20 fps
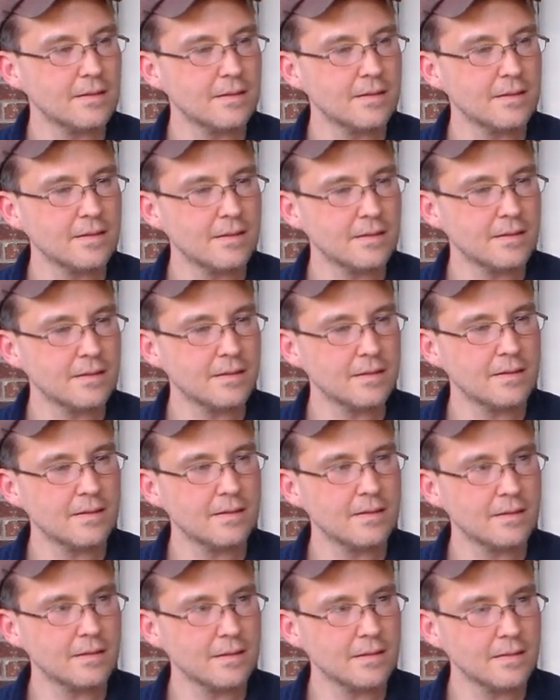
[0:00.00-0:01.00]

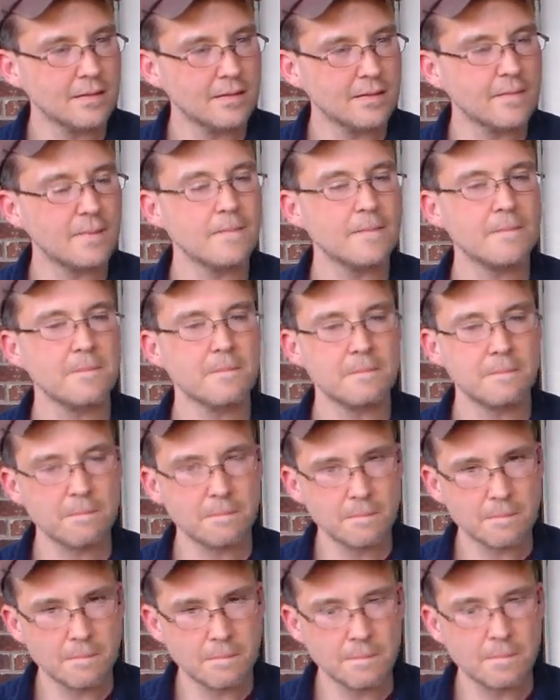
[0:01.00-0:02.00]

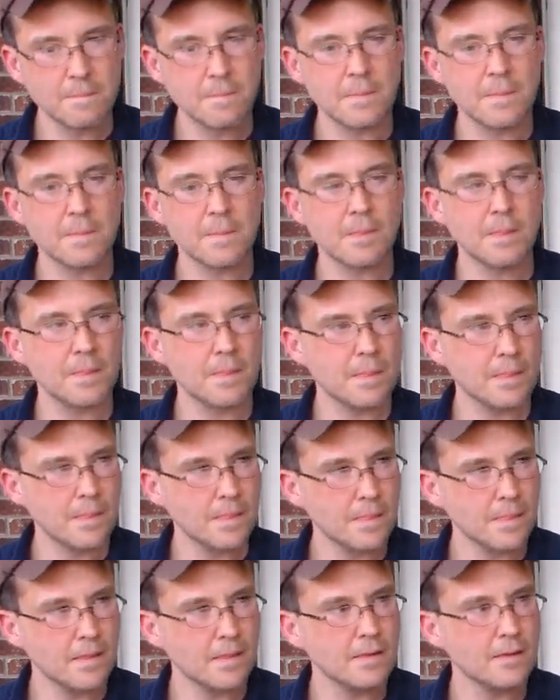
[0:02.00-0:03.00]

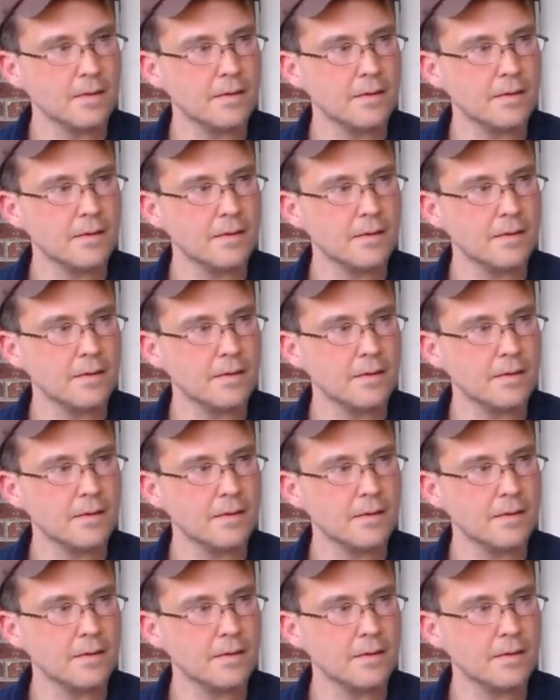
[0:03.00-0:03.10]
(silent)